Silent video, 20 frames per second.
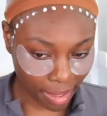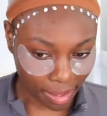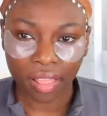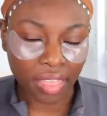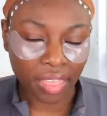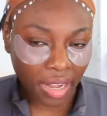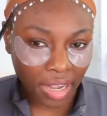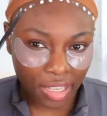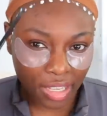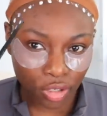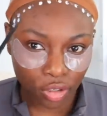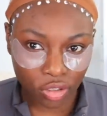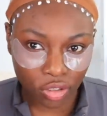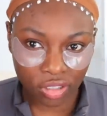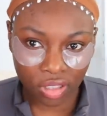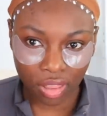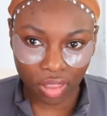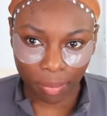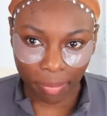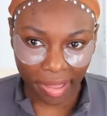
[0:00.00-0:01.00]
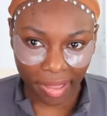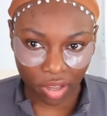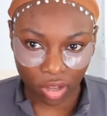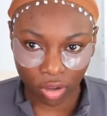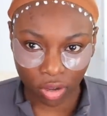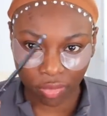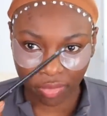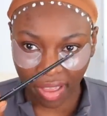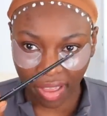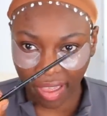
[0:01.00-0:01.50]
Then I use the back
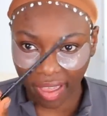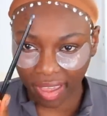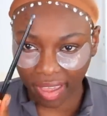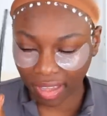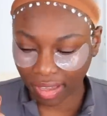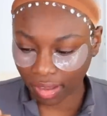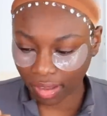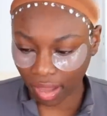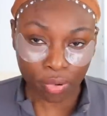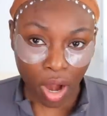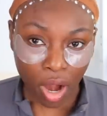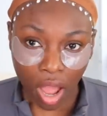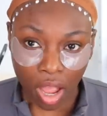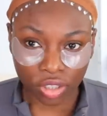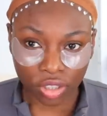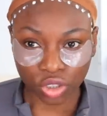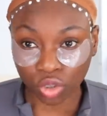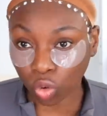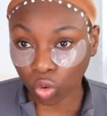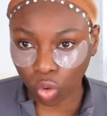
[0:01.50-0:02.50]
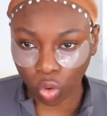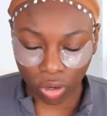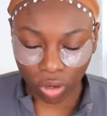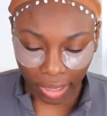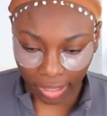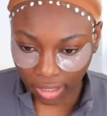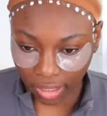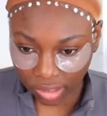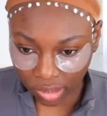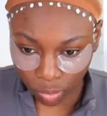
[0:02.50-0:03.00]
of a brush or
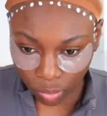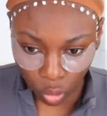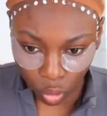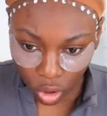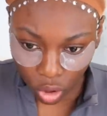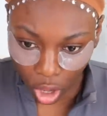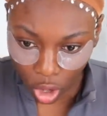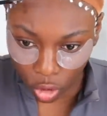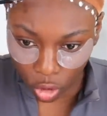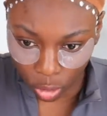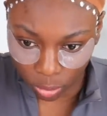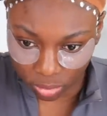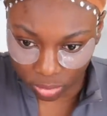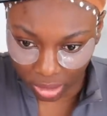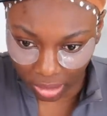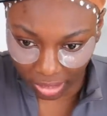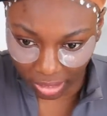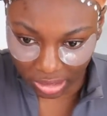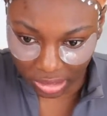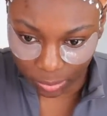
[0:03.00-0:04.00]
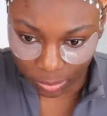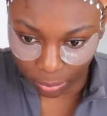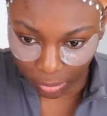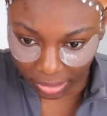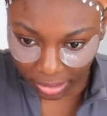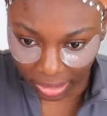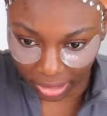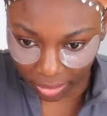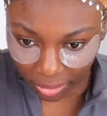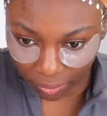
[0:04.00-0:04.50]
like a small comb to like
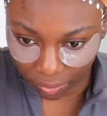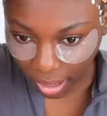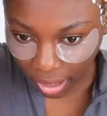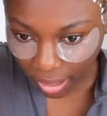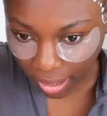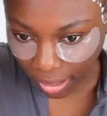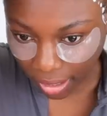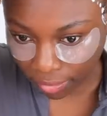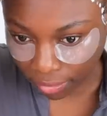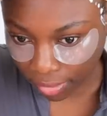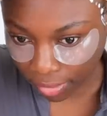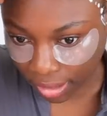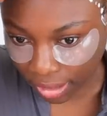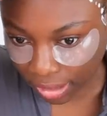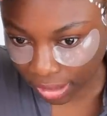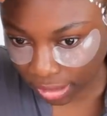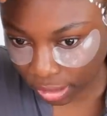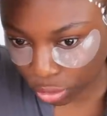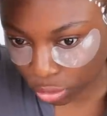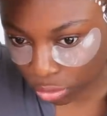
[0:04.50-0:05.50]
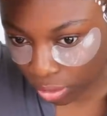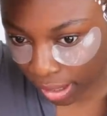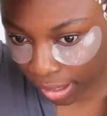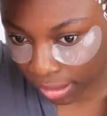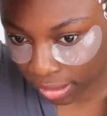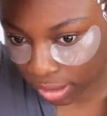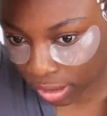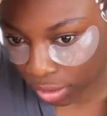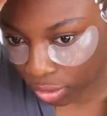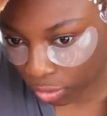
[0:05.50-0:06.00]
spread it. And I really try
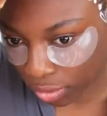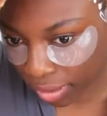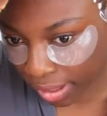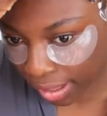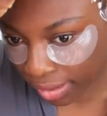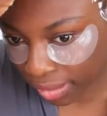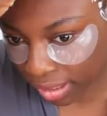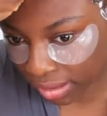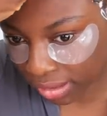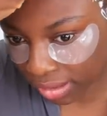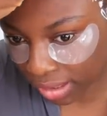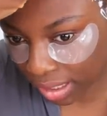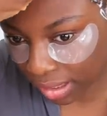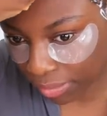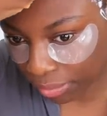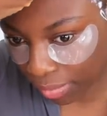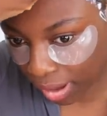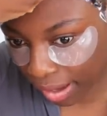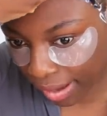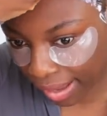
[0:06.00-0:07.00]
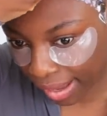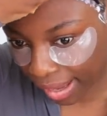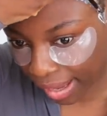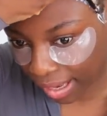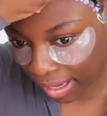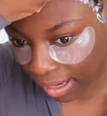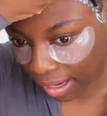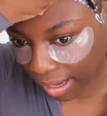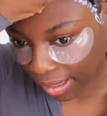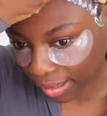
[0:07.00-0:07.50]
to not get this in my
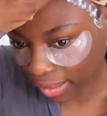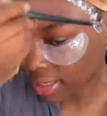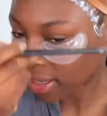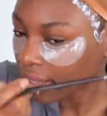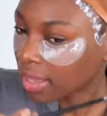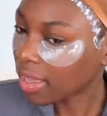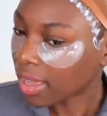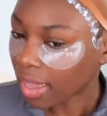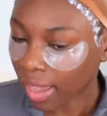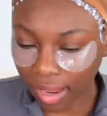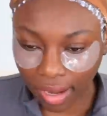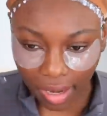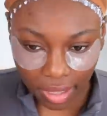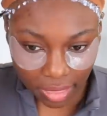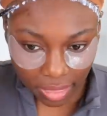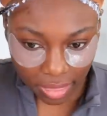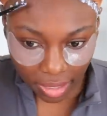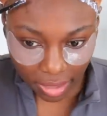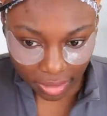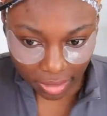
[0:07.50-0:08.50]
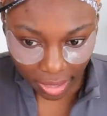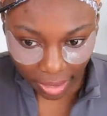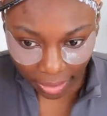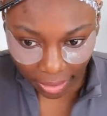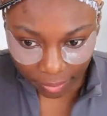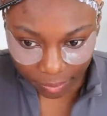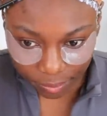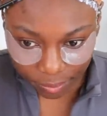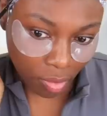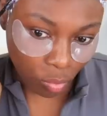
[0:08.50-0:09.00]
hairline. And I think
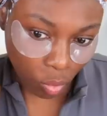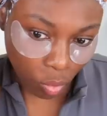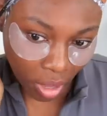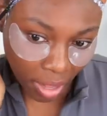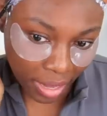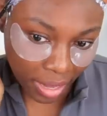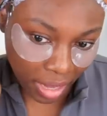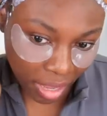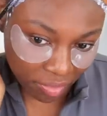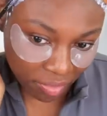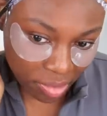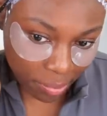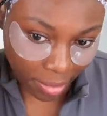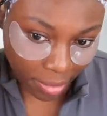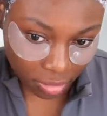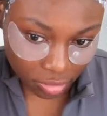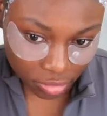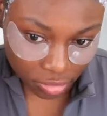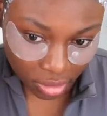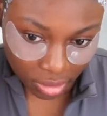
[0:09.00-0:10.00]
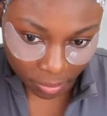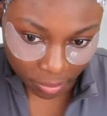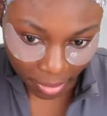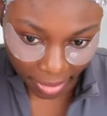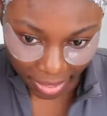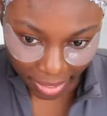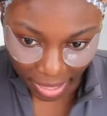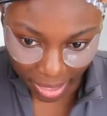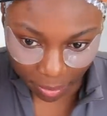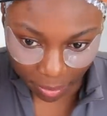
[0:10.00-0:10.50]
that what I love about doing my
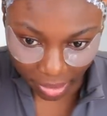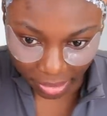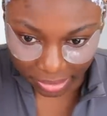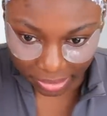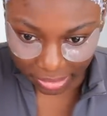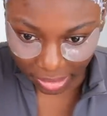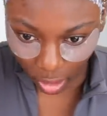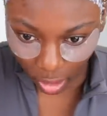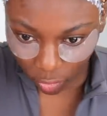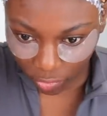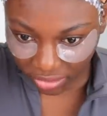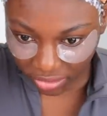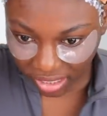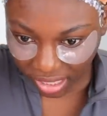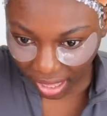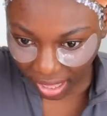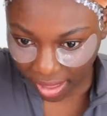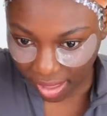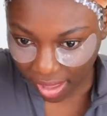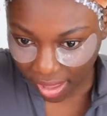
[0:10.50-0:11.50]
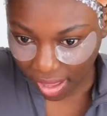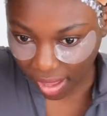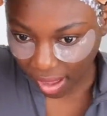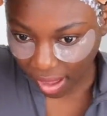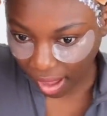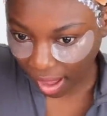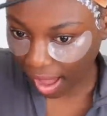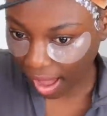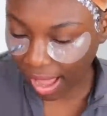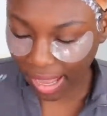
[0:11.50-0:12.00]
hair myself is that
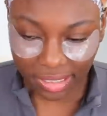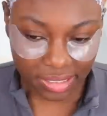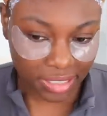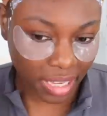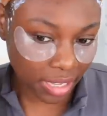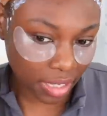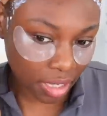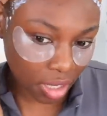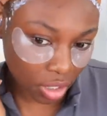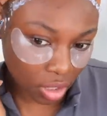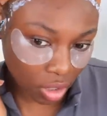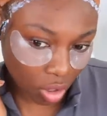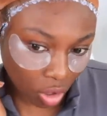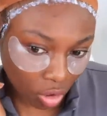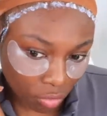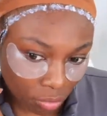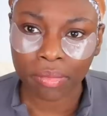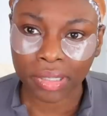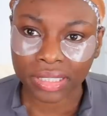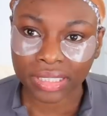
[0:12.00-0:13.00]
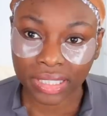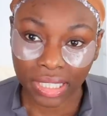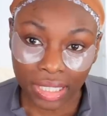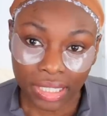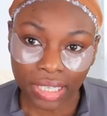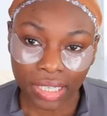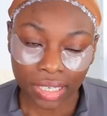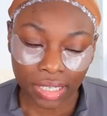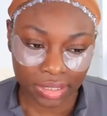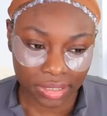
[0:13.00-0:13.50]
I take a lot of
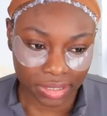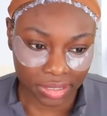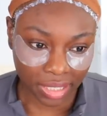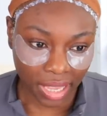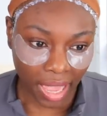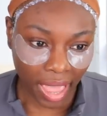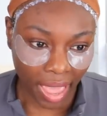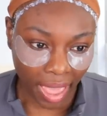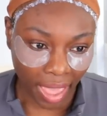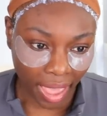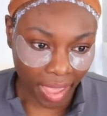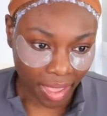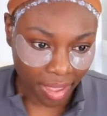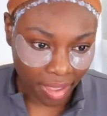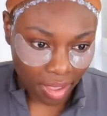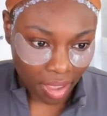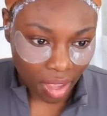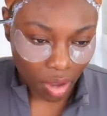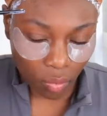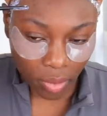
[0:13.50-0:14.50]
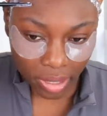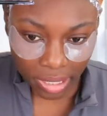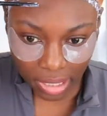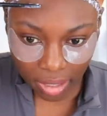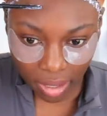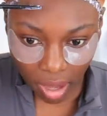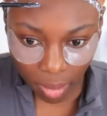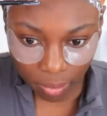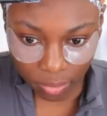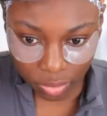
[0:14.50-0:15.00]
meticulous care when
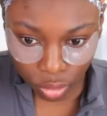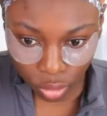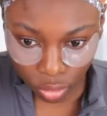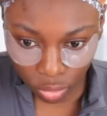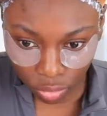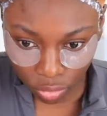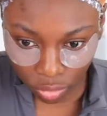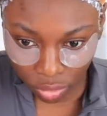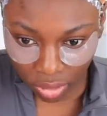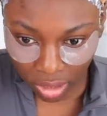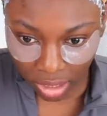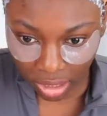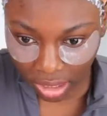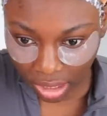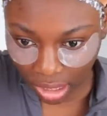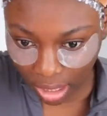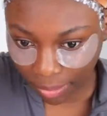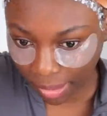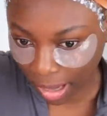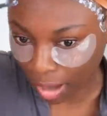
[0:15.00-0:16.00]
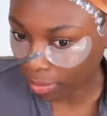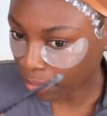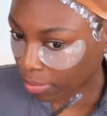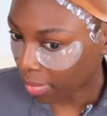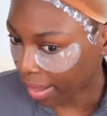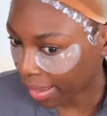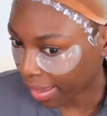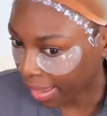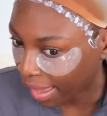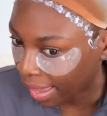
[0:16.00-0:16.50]
it comes to thinking about
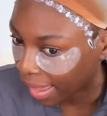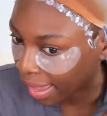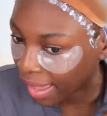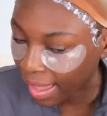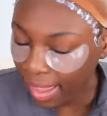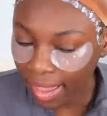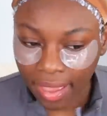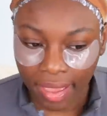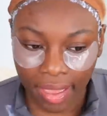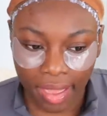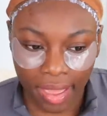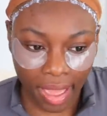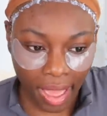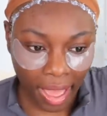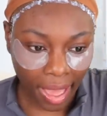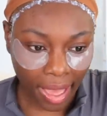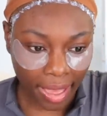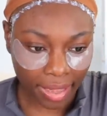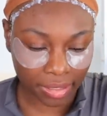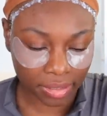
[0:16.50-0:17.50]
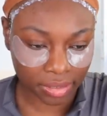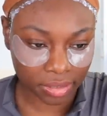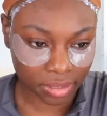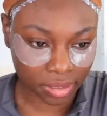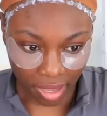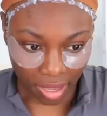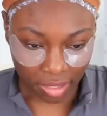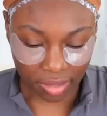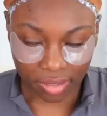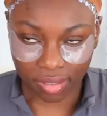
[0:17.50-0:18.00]
my hair and
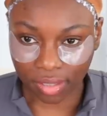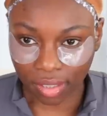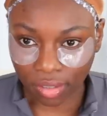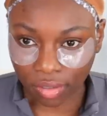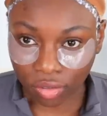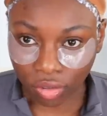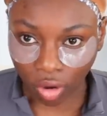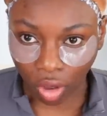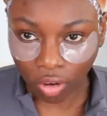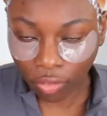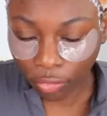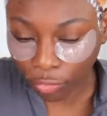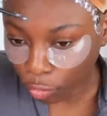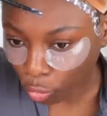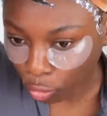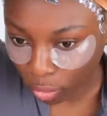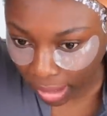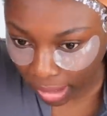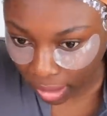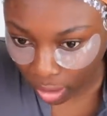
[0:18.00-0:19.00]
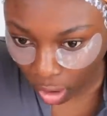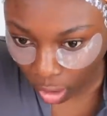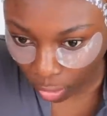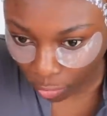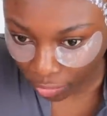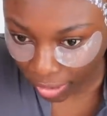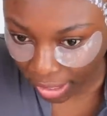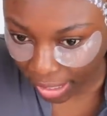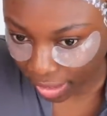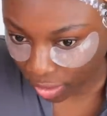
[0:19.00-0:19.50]
it not falling
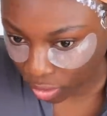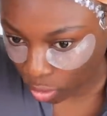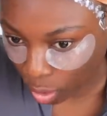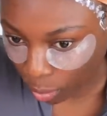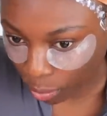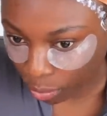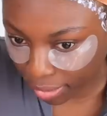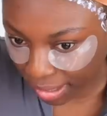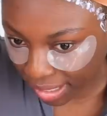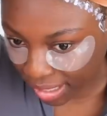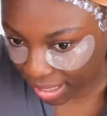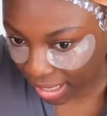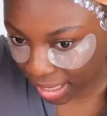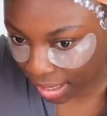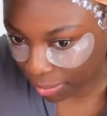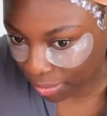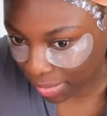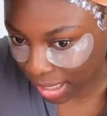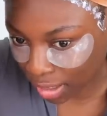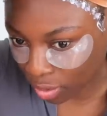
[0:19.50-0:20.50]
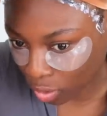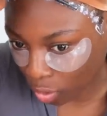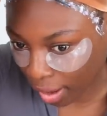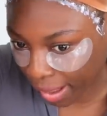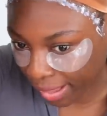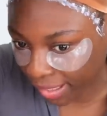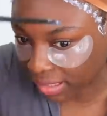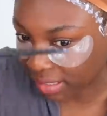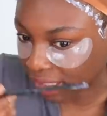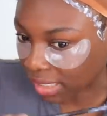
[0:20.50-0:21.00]
off, it not breaking, me not
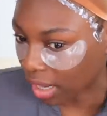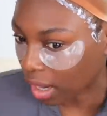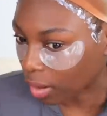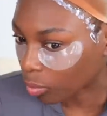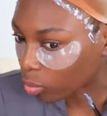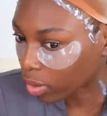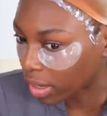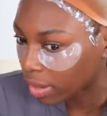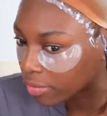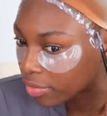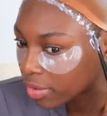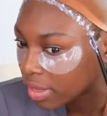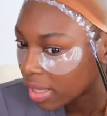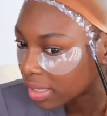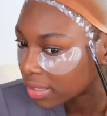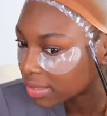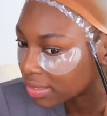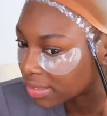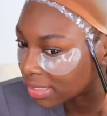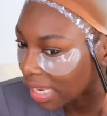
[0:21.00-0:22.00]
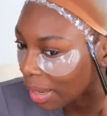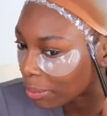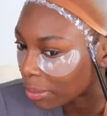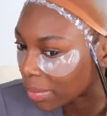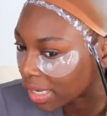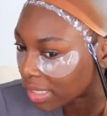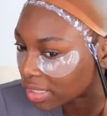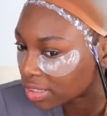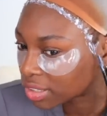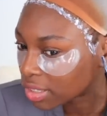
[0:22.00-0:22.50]
ending up with
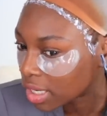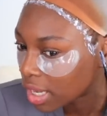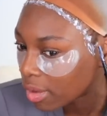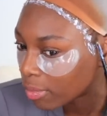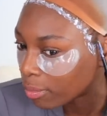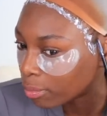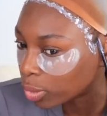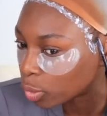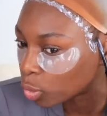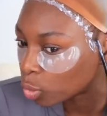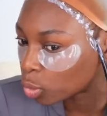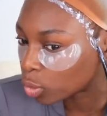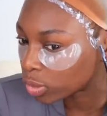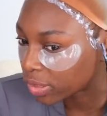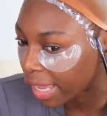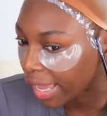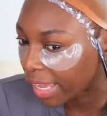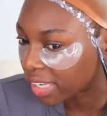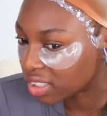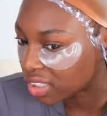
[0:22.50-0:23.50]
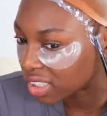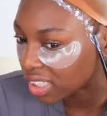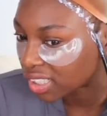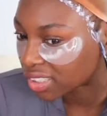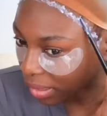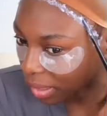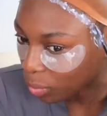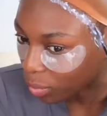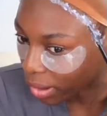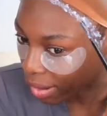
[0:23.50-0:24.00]
damaged, bald edges.
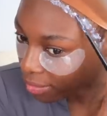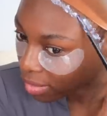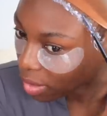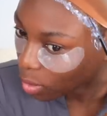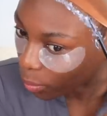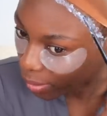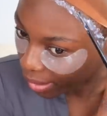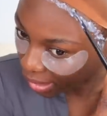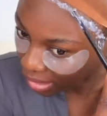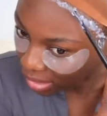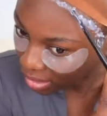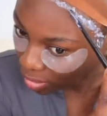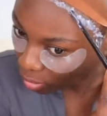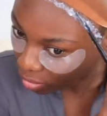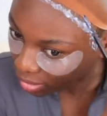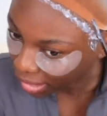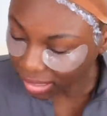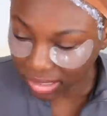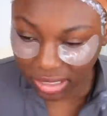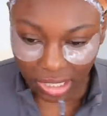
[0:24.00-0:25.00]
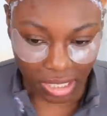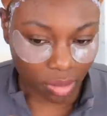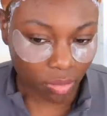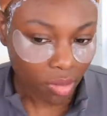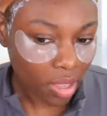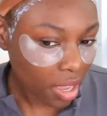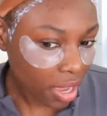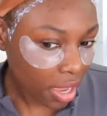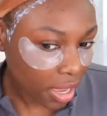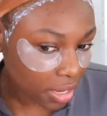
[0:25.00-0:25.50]
Like wearing a wig is not that deep.
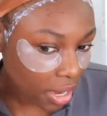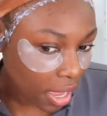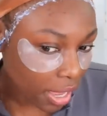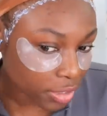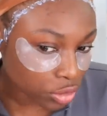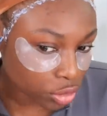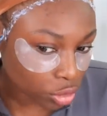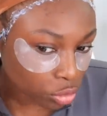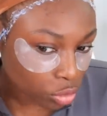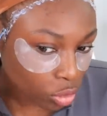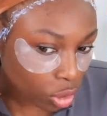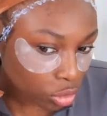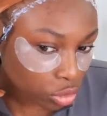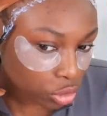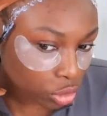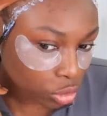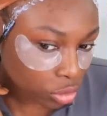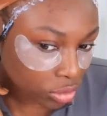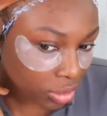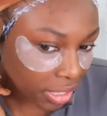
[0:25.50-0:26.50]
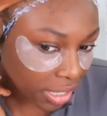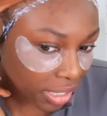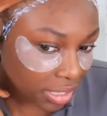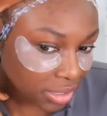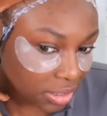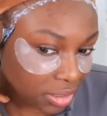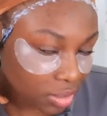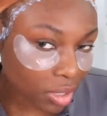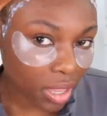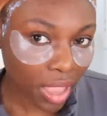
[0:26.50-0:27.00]
And I do not do
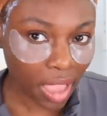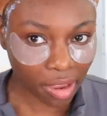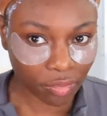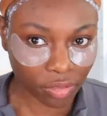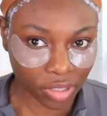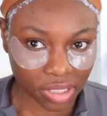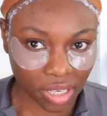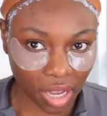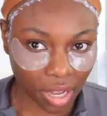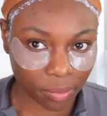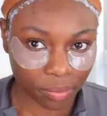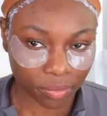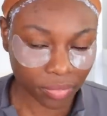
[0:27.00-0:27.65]
this every time.